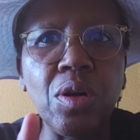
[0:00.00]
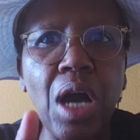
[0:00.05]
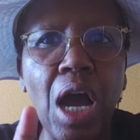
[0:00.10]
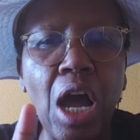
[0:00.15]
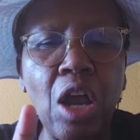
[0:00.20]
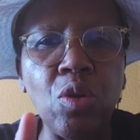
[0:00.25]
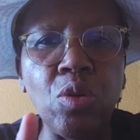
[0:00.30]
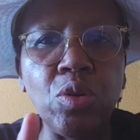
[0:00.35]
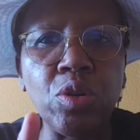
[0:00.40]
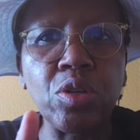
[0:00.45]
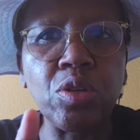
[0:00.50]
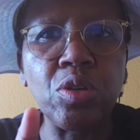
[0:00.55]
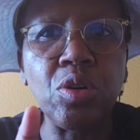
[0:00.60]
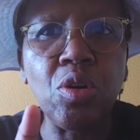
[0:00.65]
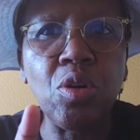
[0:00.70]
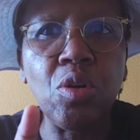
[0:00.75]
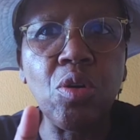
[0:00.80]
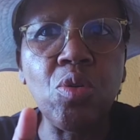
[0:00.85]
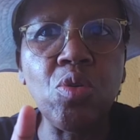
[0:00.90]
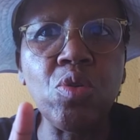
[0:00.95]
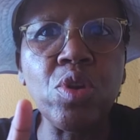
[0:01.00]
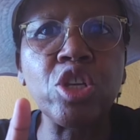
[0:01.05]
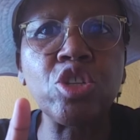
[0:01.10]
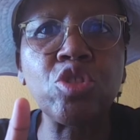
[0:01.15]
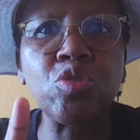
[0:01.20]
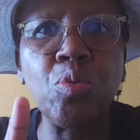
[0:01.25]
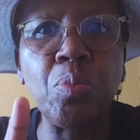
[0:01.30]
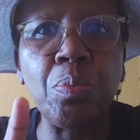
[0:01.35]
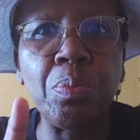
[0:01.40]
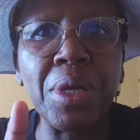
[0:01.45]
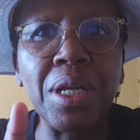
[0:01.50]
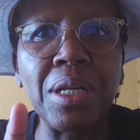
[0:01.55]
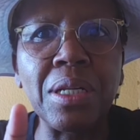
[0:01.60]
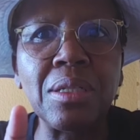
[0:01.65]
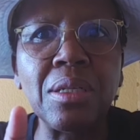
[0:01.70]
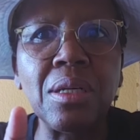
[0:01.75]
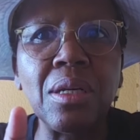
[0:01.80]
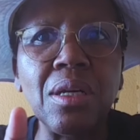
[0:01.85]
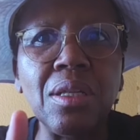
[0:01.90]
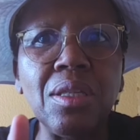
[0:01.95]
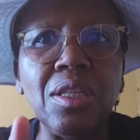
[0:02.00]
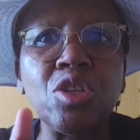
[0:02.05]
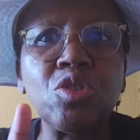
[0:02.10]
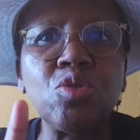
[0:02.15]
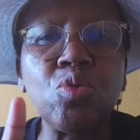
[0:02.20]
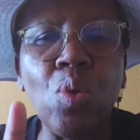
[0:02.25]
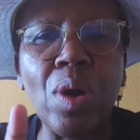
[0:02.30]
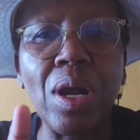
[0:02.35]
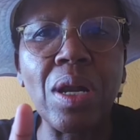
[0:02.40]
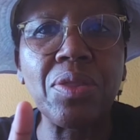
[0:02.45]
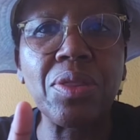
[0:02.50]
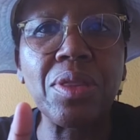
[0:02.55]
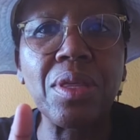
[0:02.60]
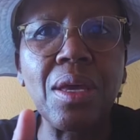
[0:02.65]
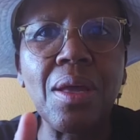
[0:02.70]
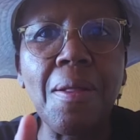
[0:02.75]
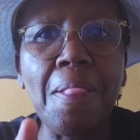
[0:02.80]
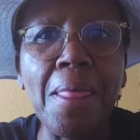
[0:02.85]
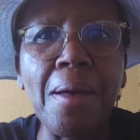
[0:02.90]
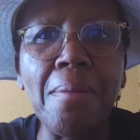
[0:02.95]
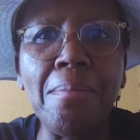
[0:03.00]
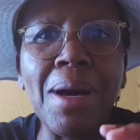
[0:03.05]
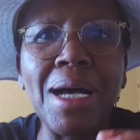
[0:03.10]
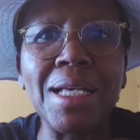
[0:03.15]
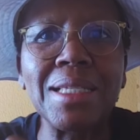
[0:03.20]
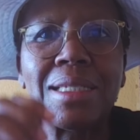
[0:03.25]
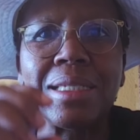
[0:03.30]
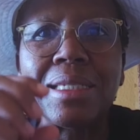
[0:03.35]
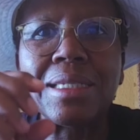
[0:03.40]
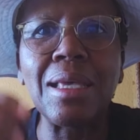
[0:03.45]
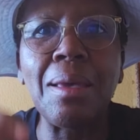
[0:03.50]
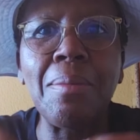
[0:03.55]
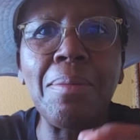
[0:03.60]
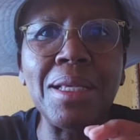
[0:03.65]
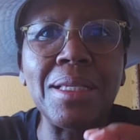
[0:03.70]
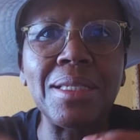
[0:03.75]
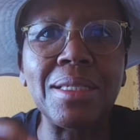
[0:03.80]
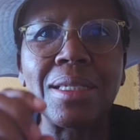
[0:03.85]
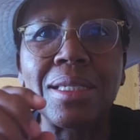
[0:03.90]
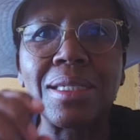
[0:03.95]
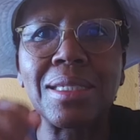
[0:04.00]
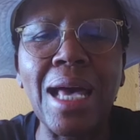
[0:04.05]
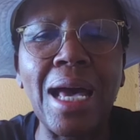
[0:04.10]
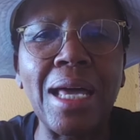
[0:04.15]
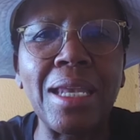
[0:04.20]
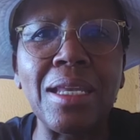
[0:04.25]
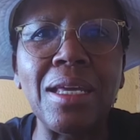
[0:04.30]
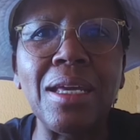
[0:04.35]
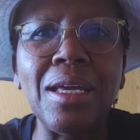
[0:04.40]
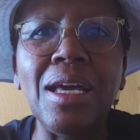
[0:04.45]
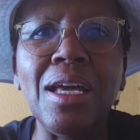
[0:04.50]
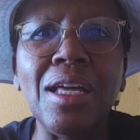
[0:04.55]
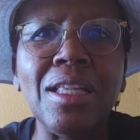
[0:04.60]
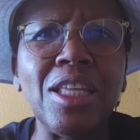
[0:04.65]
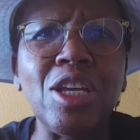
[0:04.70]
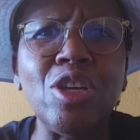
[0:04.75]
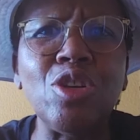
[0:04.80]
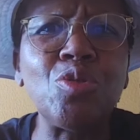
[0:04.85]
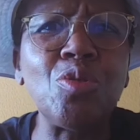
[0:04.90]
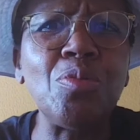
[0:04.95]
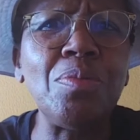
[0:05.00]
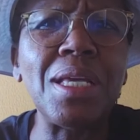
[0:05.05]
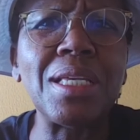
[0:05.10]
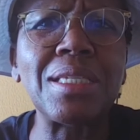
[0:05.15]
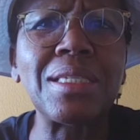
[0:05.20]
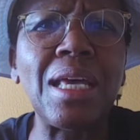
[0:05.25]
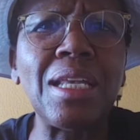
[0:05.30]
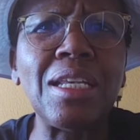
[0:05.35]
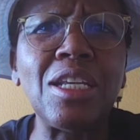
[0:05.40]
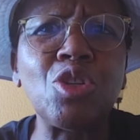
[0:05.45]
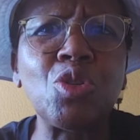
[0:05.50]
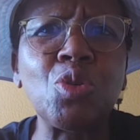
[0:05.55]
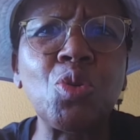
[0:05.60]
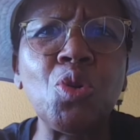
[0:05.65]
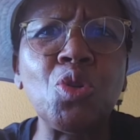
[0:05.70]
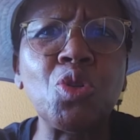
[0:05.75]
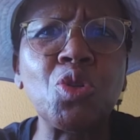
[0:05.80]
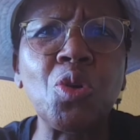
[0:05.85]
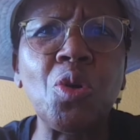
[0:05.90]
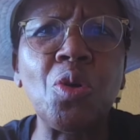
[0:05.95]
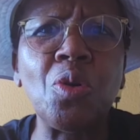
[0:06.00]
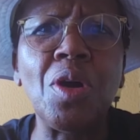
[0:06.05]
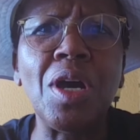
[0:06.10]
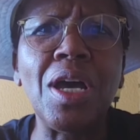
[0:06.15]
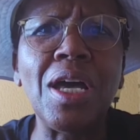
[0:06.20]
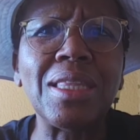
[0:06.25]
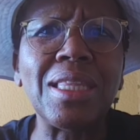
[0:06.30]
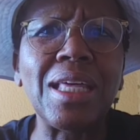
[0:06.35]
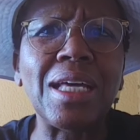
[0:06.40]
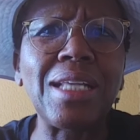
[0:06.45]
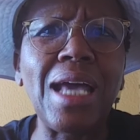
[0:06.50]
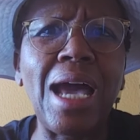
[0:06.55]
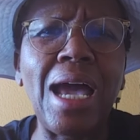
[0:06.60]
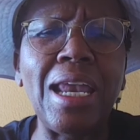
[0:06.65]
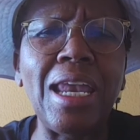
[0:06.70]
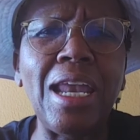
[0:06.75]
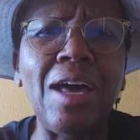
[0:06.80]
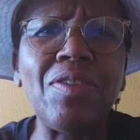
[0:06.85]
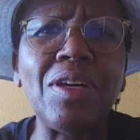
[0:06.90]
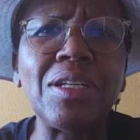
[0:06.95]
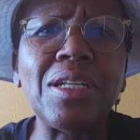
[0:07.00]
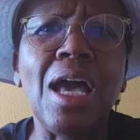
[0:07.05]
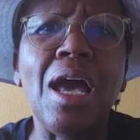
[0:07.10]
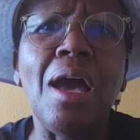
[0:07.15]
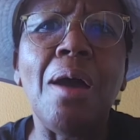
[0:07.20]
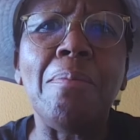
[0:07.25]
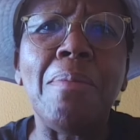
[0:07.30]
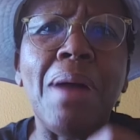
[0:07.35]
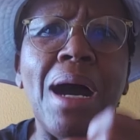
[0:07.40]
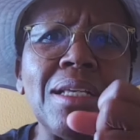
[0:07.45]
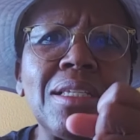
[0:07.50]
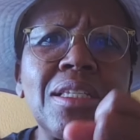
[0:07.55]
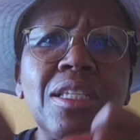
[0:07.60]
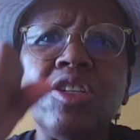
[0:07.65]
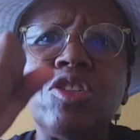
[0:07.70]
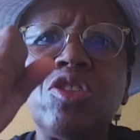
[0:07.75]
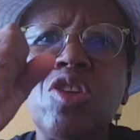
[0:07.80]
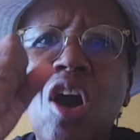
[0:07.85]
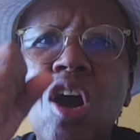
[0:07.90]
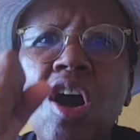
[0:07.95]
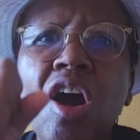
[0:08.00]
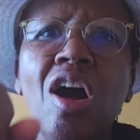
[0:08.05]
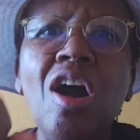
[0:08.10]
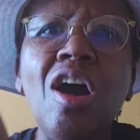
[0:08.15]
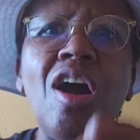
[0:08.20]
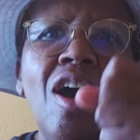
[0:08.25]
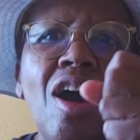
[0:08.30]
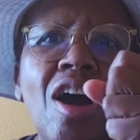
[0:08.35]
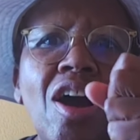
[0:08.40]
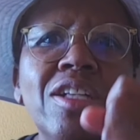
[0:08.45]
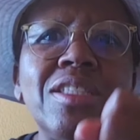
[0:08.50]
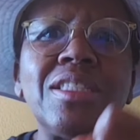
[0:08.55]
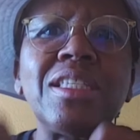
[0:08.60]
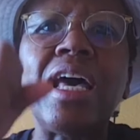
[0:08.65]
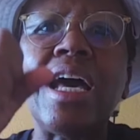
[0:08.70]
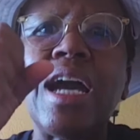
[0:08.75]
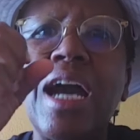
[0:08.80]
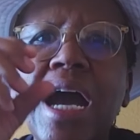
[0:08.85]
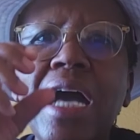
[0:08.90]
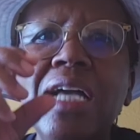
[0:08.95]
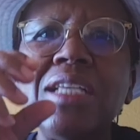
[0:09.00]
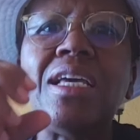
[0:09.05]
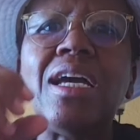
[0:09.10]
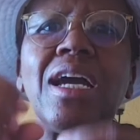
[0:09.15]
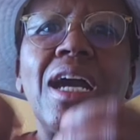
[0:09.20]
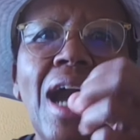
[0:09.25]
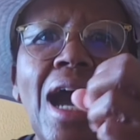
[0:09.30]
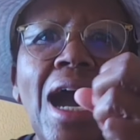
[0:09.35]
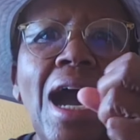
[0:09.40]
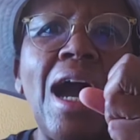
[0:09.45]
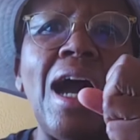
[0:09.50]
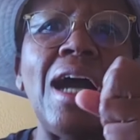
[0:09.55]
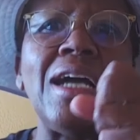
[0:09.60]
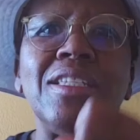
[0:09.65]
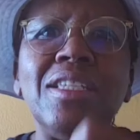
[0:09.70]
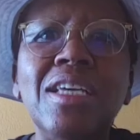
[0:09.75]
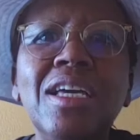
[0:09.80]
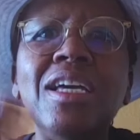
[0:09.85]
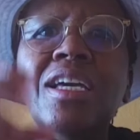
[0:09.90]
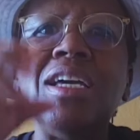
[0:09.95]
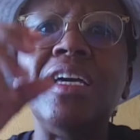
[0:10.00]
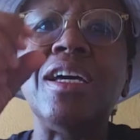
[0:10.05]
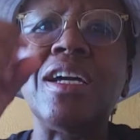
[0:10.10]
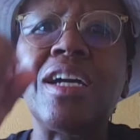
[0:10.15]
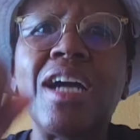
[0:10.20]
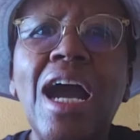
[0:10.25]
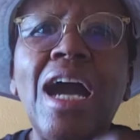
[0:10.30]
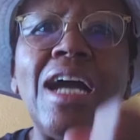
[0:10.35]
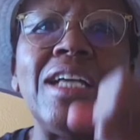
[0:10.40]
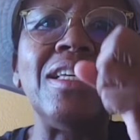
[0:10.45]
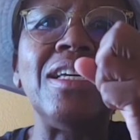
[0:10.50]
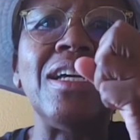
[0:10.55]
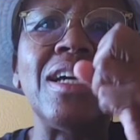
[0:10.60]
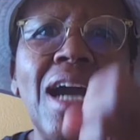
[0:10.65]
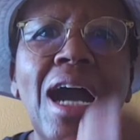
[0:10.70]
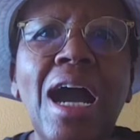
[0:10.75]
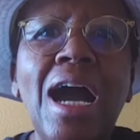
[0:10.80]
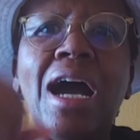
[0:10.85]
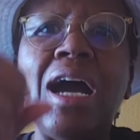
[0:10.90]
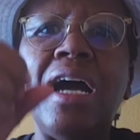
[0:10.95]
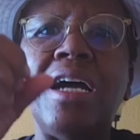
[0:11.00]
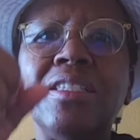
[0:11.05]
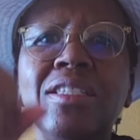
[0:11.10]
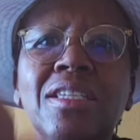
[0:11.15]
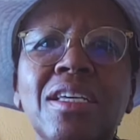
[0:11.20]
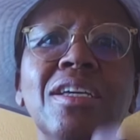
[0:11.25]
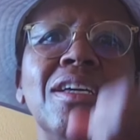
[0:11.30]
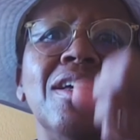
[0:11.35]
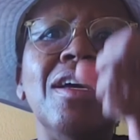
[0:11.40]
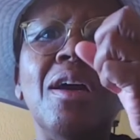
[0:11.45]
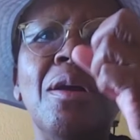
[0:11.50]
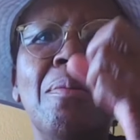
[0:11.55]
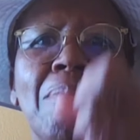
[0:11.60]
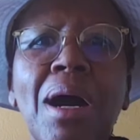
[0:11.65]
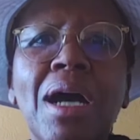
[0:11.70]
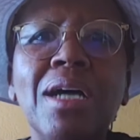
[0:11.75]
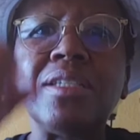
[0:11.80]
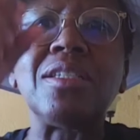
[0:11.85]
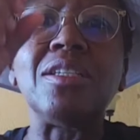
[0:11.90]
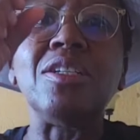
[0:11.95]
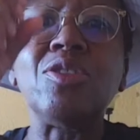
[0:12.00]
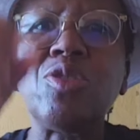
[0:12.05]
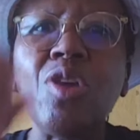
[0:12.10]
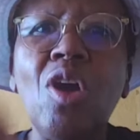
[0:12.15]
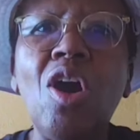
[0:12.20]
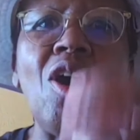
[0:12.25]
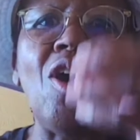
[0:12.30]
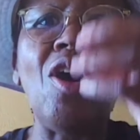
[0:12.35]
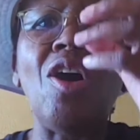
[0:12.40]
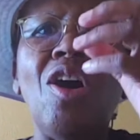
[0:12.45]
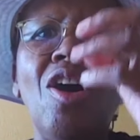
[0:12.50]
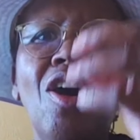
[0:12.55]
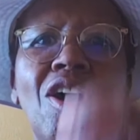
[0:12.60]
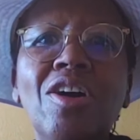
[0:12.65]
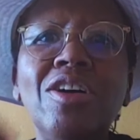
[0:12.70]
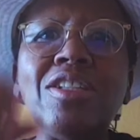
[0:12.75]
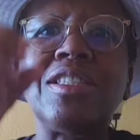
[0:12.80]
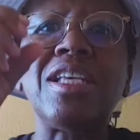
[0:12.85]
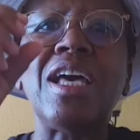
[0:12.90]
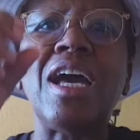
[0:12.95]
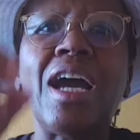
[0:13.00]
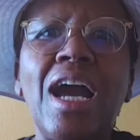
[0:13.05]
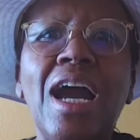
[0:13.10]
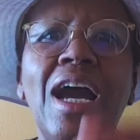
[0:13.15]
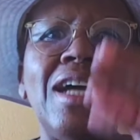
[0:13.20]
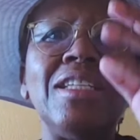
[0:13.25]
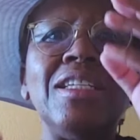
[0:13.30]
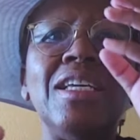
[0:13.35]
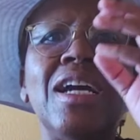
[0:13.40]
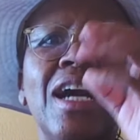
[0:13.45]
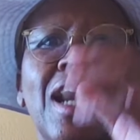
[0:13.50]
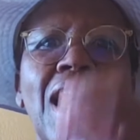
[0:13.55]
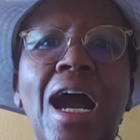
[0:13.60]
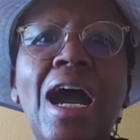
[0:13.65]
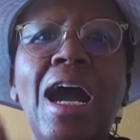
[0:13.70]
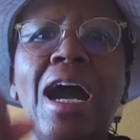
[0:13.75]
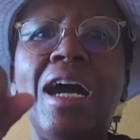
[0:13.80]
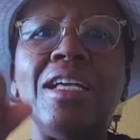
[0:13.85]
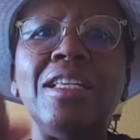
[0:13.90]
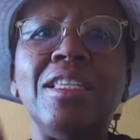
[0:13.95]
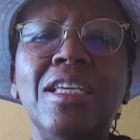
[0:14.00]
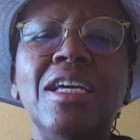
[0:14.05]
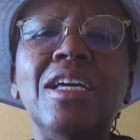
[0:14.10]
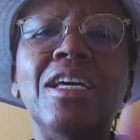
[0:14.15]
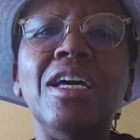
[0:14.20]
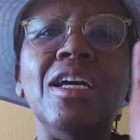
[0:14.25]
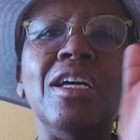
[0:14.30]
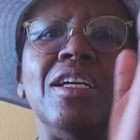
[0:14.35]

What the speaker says: alone who has to build this wealth. Masisebenzisane. There used to be a Sunday school song that I love, that Masidonse kanye kanye kanye kanye. Masidonse kanye kanye